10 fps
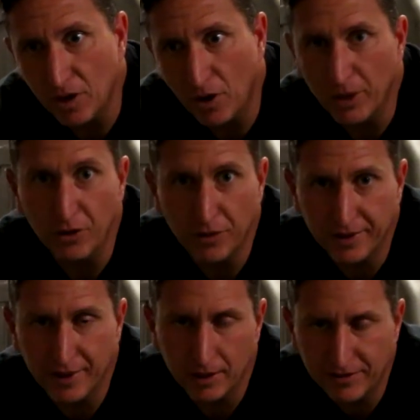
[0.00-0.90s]
You know, we knew
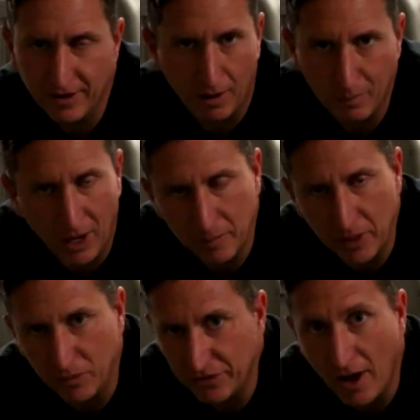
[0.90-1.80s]
that then the stock
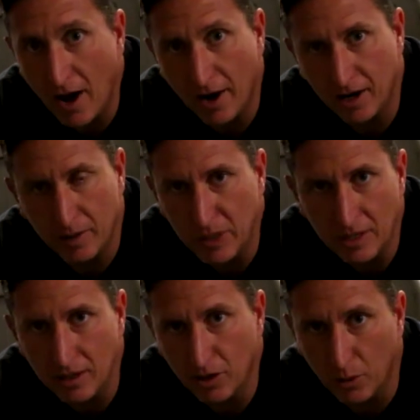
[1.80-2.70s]
bottom end was not going to
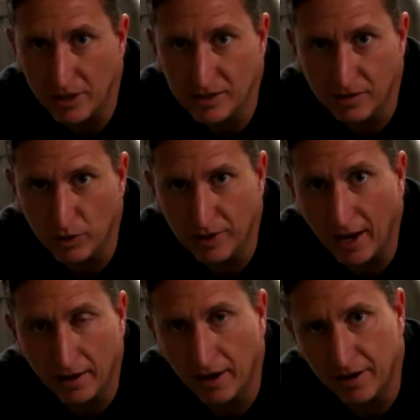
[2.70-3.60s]
be cohesive with
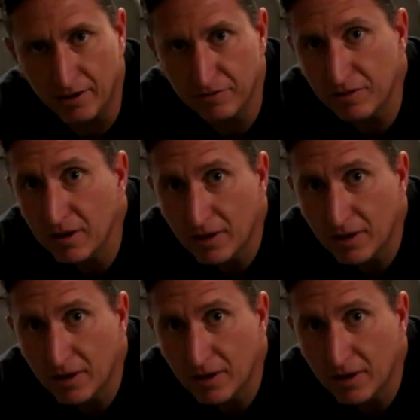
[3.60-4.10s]
that kind of